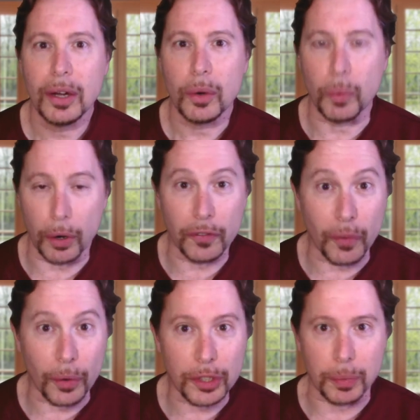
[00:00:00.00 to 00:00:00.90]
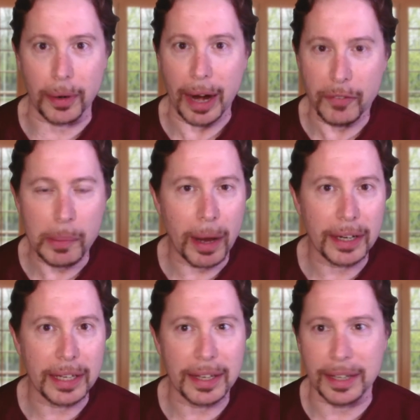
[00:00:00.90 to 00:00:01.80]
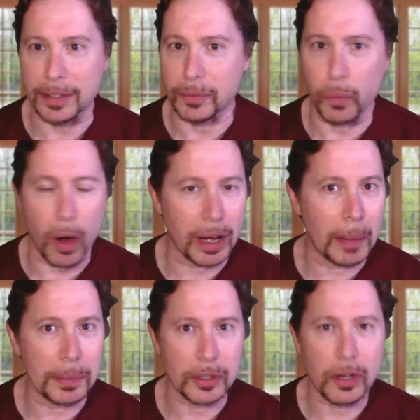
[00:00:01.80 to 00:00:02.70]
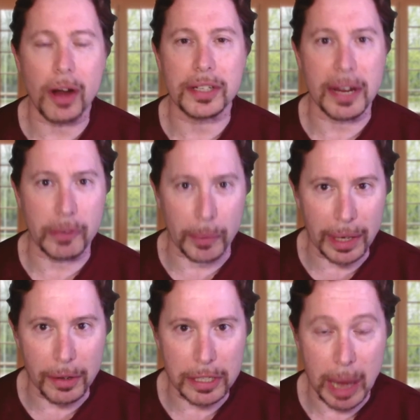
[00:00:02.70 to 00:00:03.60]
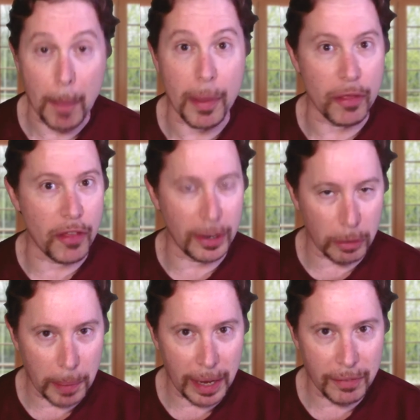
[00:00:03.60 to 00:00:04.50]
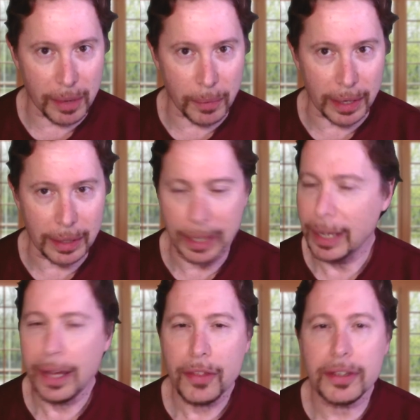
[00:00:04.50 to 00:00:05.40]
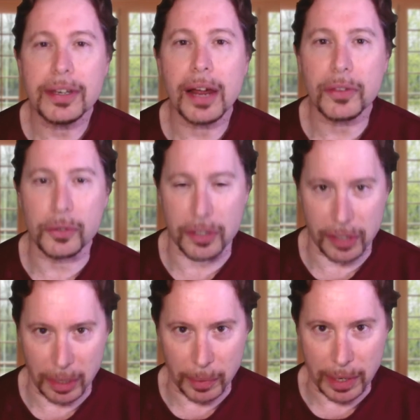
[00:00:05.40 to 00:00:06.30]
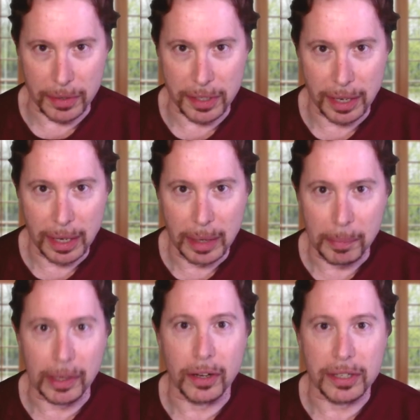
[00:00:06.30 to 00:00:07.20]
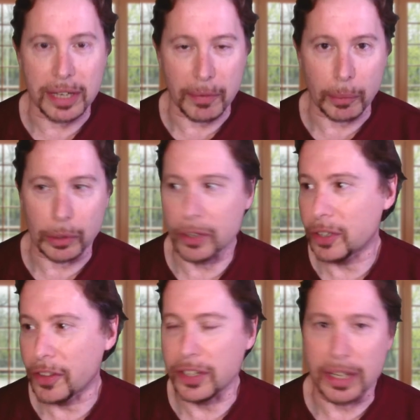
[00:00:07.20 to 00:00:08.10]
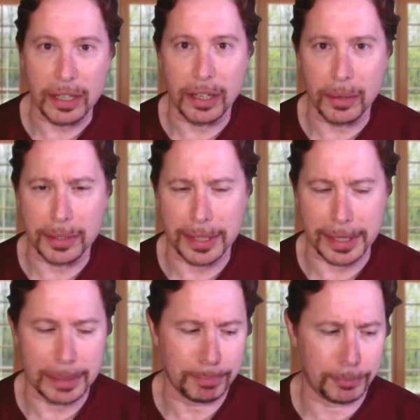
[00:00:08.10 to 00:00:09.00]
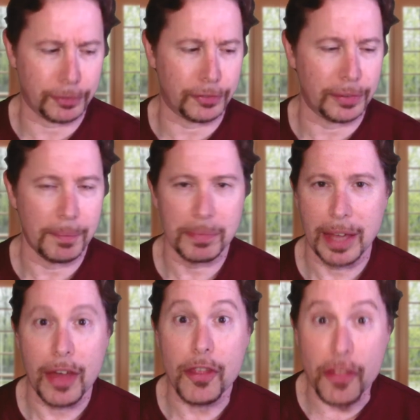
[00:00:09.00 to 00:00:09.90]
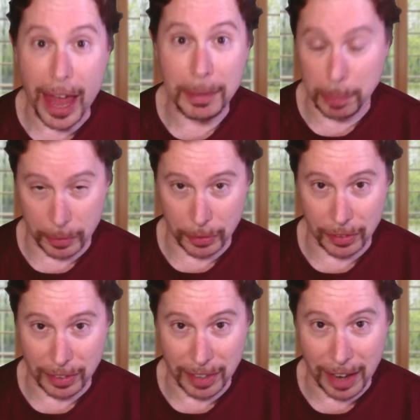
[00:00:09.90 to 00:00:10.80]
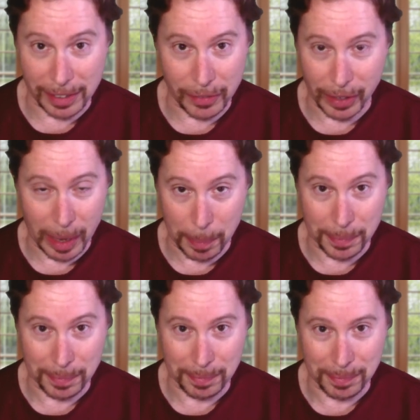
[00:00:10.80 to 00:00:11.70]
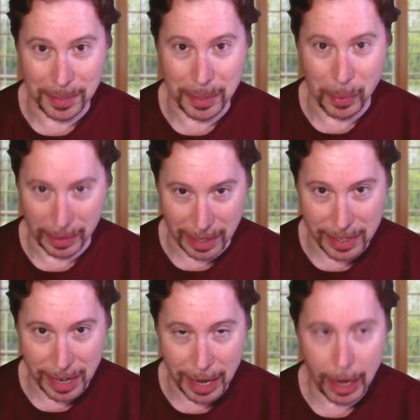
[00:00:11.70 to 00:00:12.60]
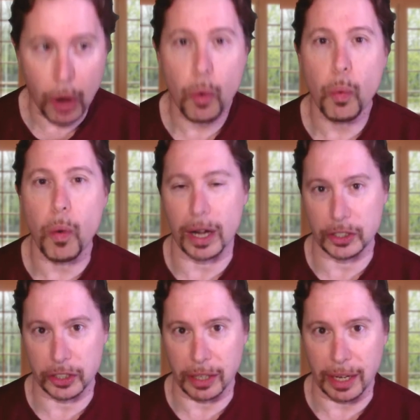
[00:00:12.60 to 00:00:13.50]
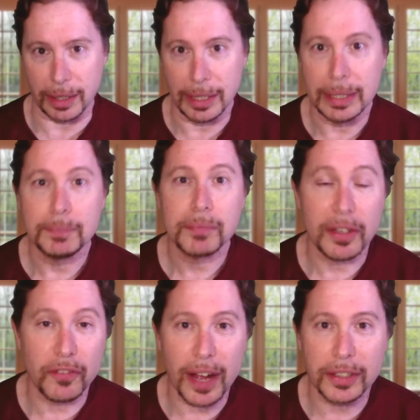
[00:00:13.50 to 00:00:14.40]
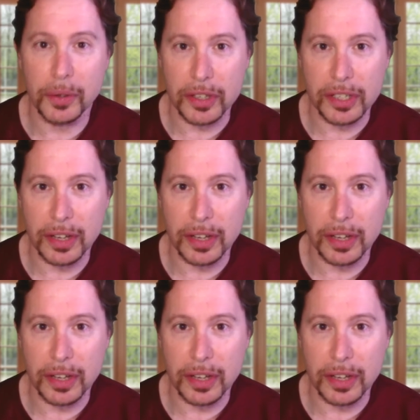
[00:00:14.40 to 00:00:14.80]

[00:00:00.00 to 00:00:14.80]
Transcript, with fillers: workforce where everybody can walk up and talk to everyone else, but they don't behave that way, then neither does anyone else because everyone looks to the CEO and says, that person is not living up to what they say. Why should I? In fact, you can see